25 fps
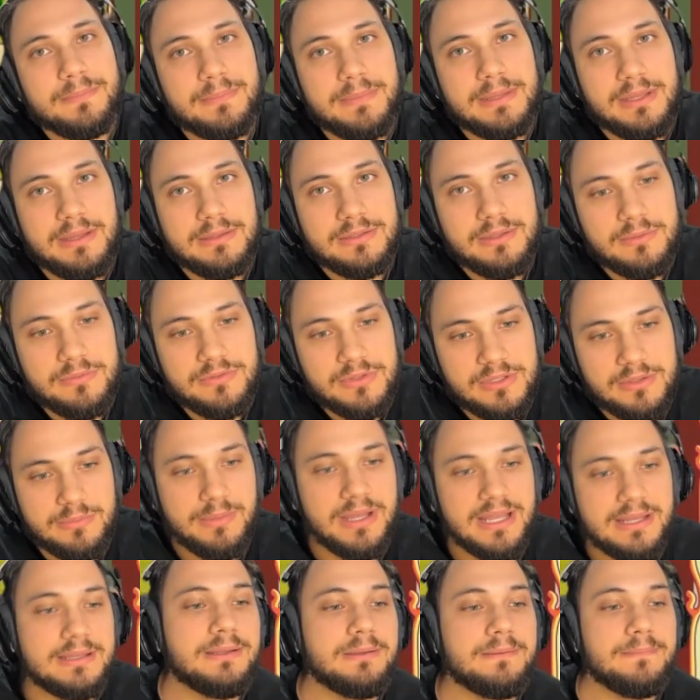give them
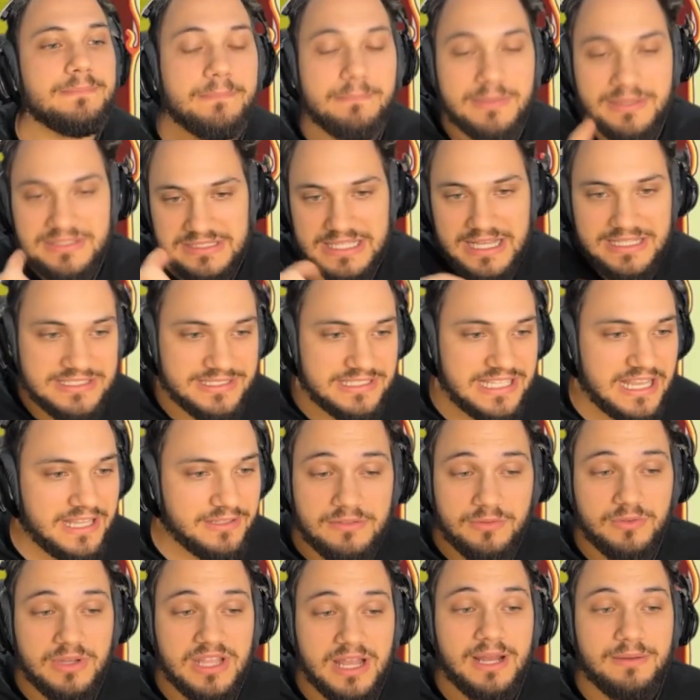feedback. Besides
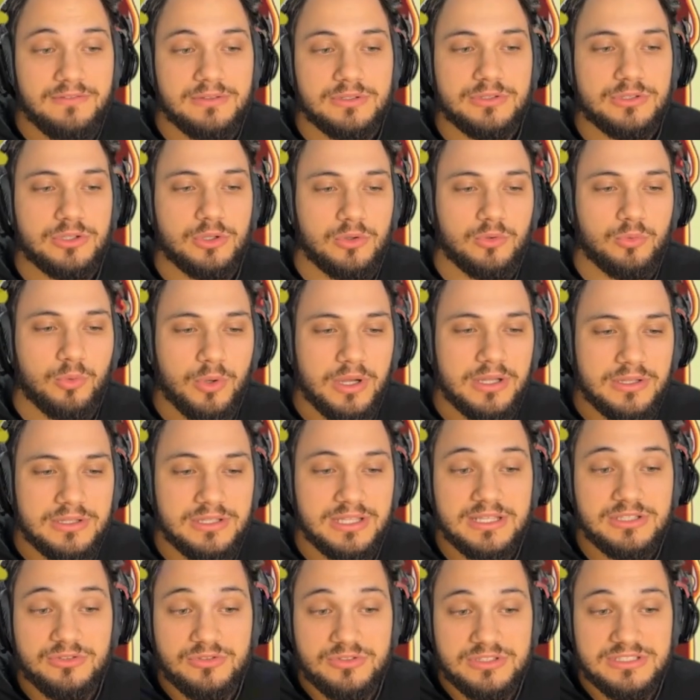that, we have the third one.
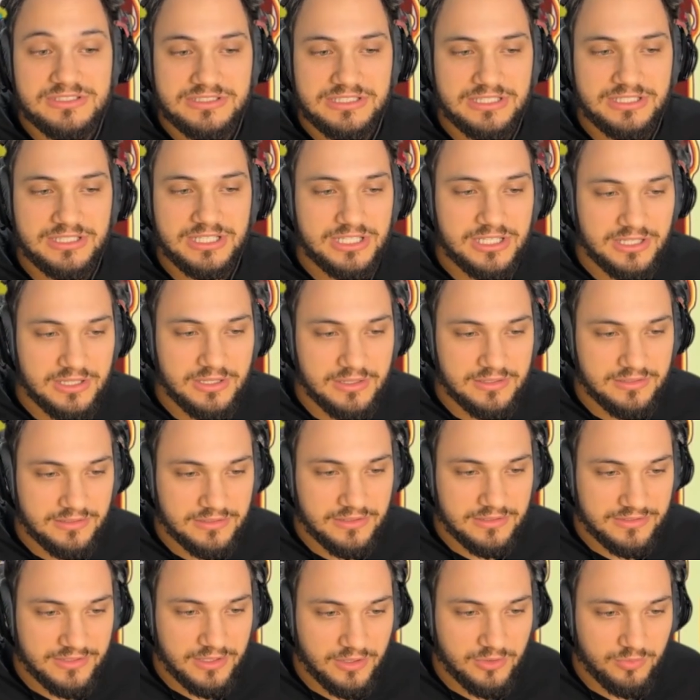As you can see here,
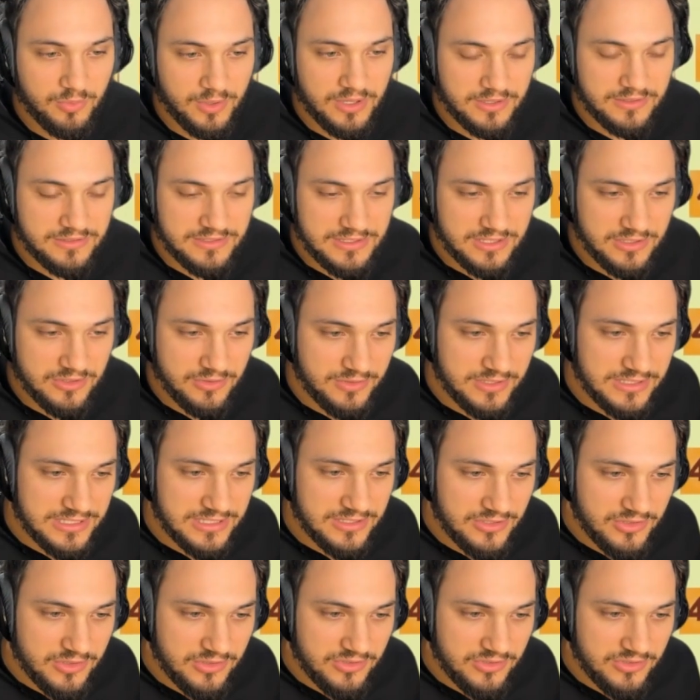the third one increases your